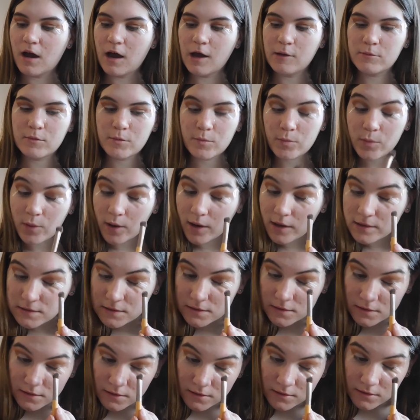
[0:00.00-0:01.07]
I'm
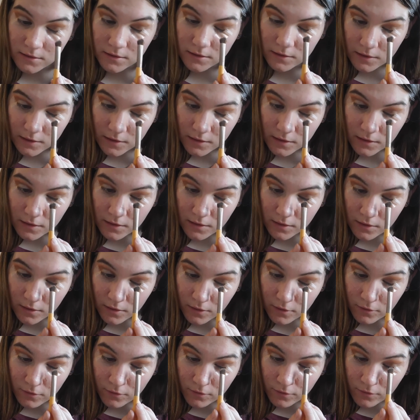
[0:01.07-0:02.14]
impressed.
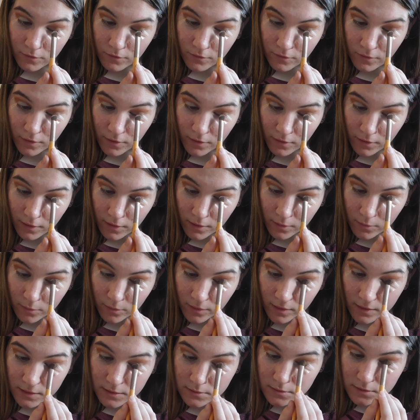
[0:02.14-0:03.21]
Very
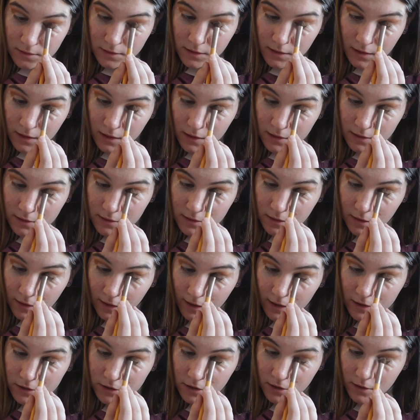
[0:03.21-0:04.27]
impressed with this
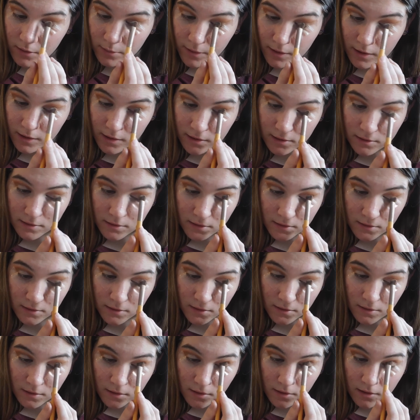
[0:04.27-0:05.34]
eyeshadow palette.
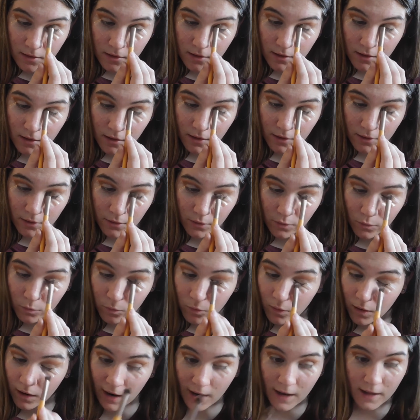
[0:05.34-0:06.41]
I don't know
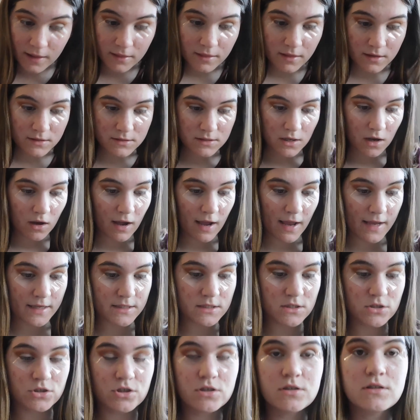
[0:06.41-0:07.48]
why this eye,
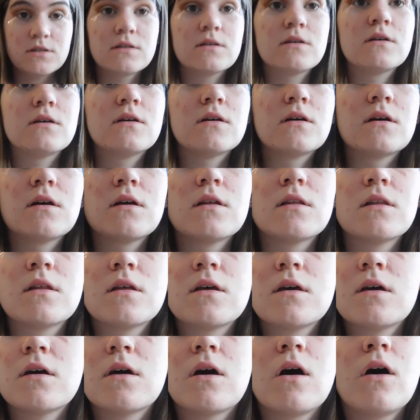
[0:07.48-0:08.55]
is it just,
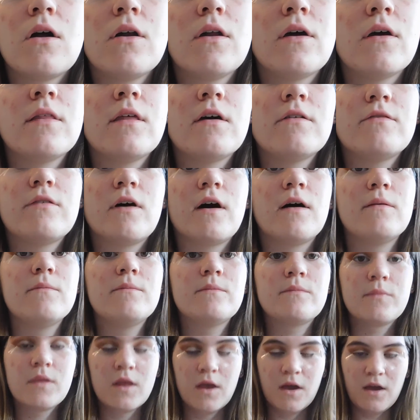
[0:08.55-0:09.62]
oh no, they're fine.
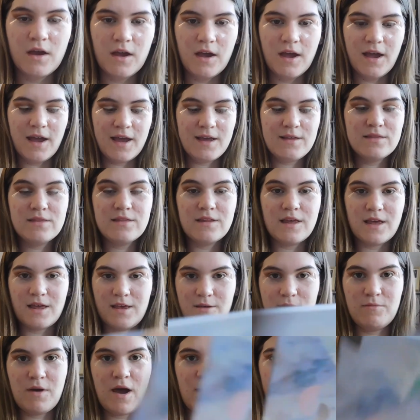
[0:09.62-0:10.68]
In
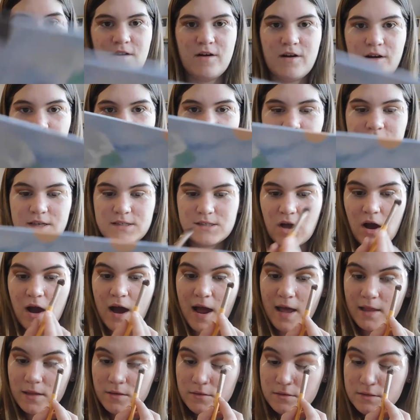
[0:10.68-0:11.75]
my mirror, this
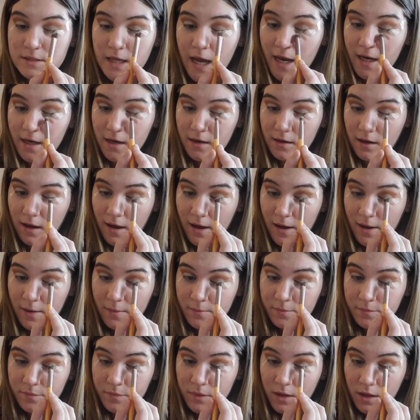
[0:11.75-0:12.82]
eye looks like
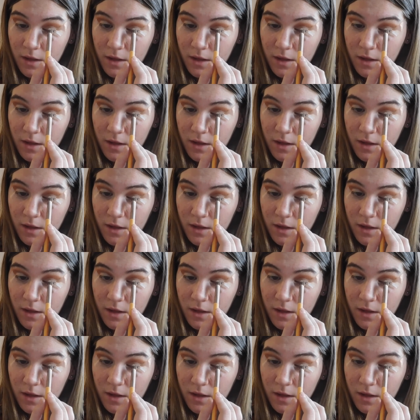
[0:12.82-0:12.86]
the